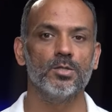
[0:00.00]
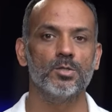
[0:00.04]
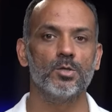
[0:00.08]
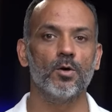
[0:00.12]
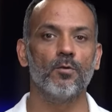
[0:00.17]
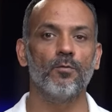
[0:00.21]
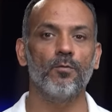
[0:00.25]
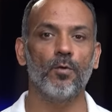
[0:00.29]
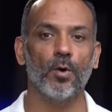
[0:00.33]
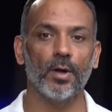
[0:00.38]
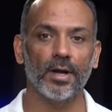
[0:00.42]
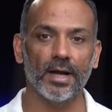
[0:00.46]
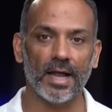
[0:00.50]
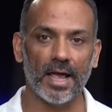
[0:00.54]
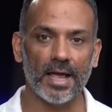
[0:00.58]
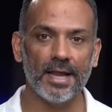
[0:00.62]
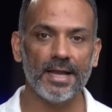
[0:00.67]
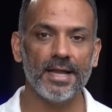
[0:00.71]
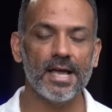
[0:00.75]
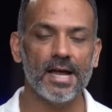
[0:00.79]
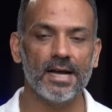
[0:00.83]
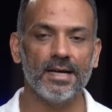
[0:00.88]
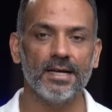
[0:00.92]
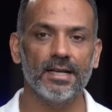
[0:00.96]
So for
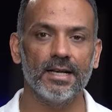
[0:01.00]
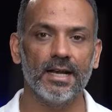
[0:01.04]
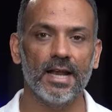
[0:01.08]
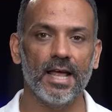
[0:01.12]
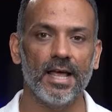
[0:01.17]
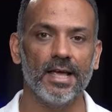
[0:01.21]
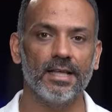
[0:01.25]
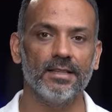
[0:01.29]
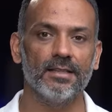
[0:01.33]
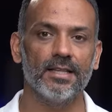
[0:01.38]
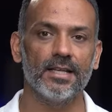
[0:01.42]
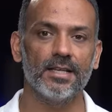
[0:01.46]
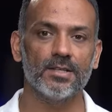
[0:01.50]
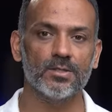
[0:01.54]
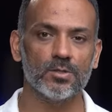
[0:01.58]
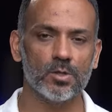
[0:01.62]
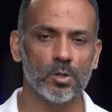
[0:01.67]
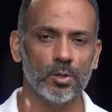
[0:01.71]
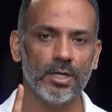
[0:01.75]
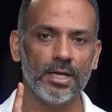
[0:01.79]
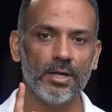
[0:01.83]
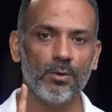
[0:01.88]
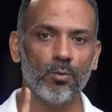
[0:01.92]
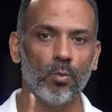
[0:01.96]
any underlying, there is
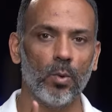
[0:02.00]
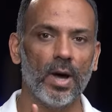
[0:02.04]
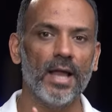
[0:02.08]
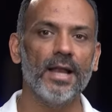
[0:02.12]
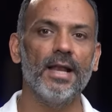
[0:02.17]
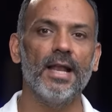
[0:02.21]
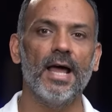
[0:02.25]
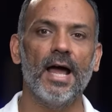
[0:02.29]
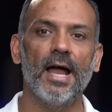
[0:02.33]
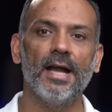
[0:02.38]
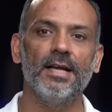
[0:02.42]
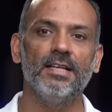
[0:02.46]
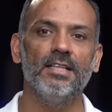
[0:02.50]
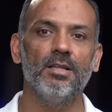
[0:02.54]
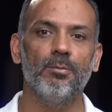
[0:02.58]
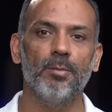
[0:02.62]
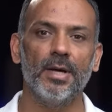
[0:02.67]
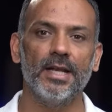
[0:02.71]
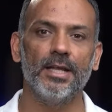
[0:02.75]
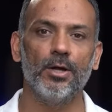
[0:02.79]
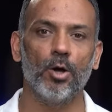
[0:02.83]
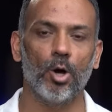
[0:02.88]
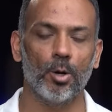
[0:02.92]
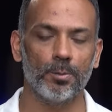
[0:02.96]
only one at the
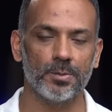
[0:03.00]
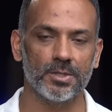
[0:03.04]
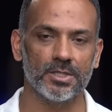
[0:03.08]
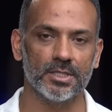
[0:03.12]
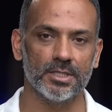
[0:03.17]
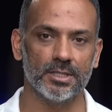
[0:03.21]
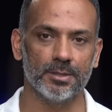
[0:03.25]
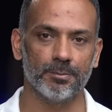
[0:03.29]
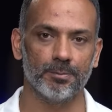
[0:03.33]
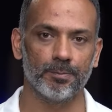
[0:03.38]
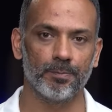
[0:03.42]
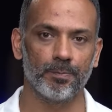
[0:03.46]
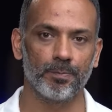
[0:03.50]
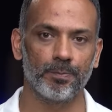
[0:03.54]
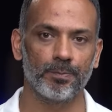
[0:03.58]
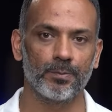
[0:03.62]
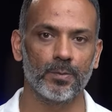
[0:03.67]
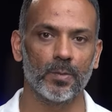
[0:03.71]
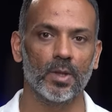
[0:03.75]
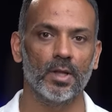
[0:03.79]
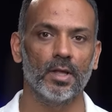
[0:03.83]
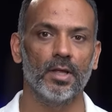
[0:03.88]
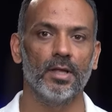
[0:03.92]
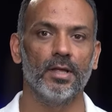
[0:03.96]
money option.
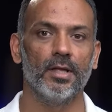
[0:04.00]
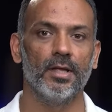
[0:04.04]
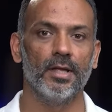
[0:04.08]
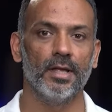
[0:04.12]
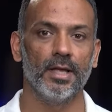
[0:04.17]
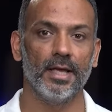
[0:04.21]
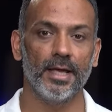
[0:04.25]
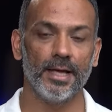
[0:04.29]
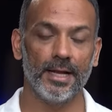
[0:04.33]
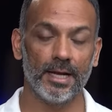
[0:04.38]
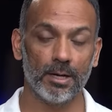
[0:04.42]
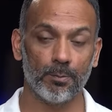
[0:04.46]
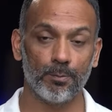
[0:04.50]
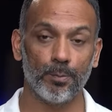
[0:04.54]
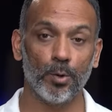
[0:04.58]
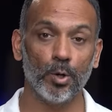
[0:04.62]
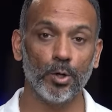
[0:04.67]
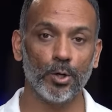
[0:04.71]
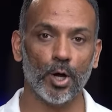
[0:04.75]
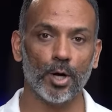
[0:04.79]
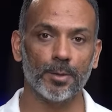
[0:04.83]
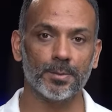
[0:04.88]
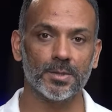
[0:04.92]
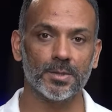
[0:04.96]
In a put